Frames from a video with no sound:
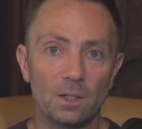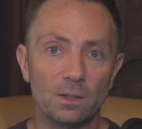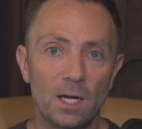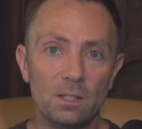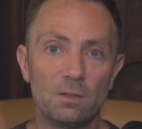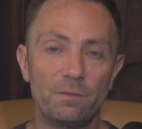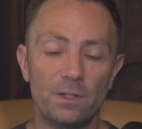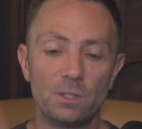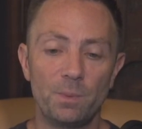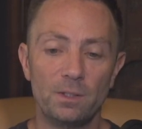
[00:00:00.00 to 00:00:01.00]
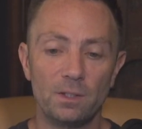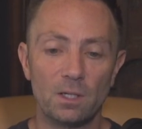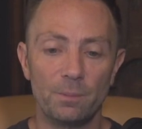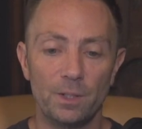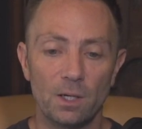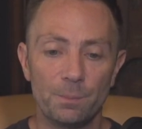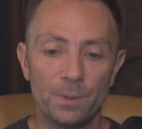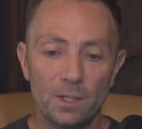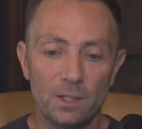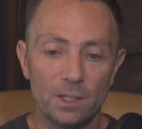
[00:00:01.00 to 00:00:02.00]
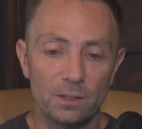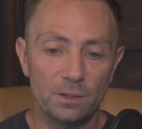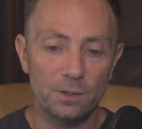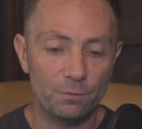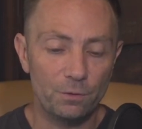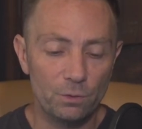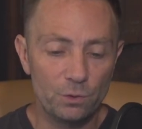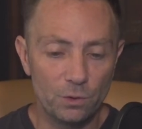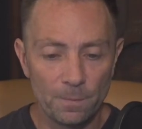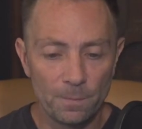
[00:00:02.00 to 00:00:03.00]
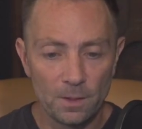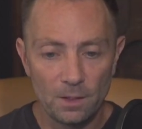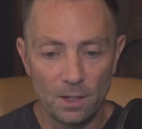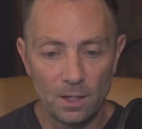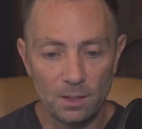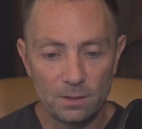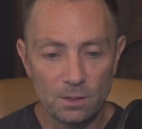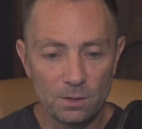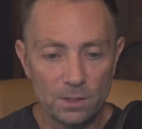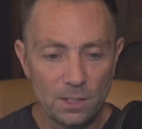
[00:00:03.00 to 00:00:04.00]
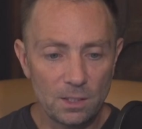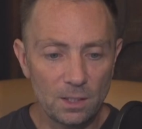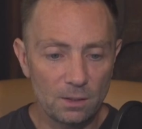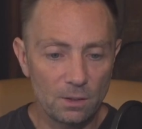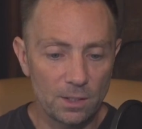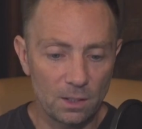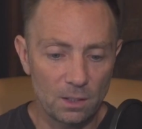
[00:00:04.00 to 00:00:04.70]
a lot of defense spending coming up in the near future. And you know, let's take a look at